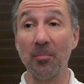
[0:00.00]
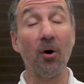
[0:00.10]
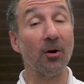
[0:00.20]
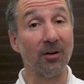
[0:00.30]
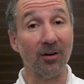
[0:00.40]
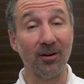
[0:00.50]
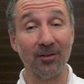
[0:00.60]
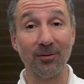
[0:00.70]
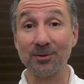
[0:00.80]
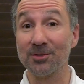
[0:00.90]
part
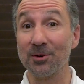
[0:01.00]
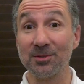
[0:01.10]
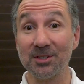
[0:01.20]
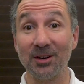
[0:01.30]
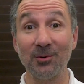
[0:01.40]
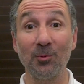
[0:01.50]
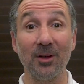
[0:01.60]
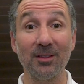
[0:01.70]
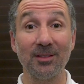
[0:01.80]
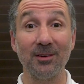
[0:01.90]
of or associated
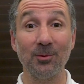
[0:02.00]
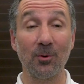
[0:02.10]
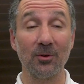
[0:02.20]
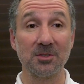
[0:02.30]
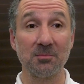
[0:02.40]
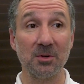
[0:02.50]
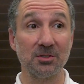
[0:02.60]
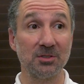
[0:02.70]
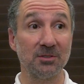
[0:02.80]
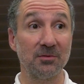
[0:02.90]
with the New Orleans
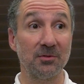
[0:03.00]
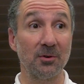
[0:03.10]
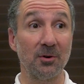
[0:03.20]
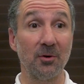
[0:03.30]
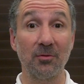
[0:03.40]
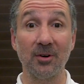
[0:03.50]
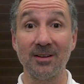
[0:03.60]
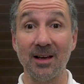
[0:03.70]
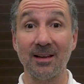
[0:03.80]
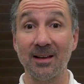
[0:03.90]
Mission for over a
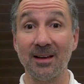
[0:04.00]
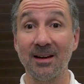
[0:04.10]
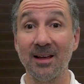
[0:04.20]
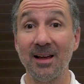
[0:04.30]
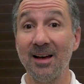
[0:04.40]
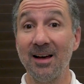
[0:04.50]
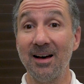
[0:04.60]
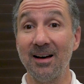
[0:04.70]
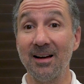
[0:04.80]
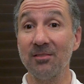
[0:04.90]
decade,
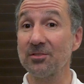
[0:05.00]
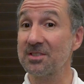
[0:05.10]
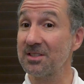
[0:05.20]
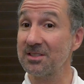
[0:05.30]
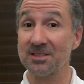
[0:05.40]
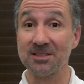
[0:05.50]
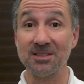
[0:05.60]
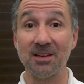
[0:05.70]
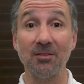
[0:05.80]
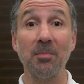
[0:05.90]
ever since
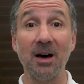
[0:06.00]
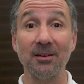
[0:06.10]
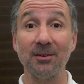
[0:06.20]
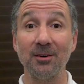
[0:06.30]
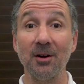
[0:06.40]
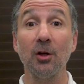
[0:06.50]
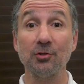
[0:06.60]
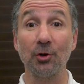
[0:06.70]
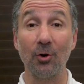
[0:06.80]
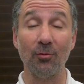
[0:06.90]
David Botner
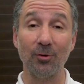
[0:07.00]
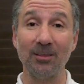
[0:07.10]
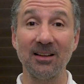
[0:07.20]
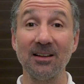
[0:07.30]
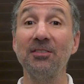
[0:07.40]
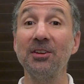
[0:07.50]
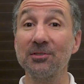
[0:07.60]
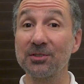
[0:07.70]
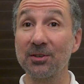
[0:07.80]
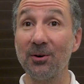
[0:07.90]
took over. 11
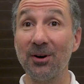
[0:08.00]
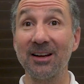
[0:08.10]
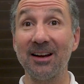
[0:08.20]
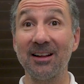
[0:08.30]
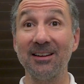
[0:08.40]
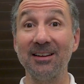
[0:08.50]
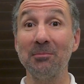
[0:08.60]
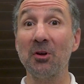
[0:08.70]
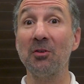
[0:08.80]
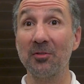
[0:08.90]
years ago, I got an
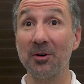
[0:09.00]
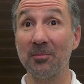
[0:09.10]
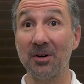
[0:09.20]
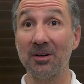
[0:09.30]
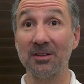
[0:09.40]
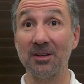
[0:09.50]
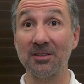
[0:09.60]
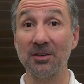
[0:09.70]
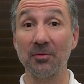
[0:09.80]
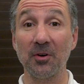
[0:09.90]
email from a
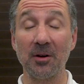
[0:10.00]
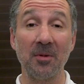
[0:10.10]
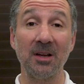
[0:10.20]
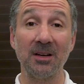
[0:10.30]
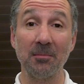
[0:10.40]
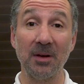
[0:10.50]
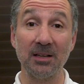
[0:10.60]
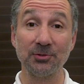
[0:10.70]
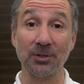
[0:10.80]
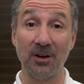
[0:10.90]
dear friend of mine named
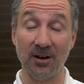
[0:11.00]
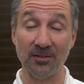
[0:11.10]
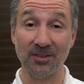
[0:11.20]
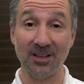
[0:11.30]
Patrick Huff,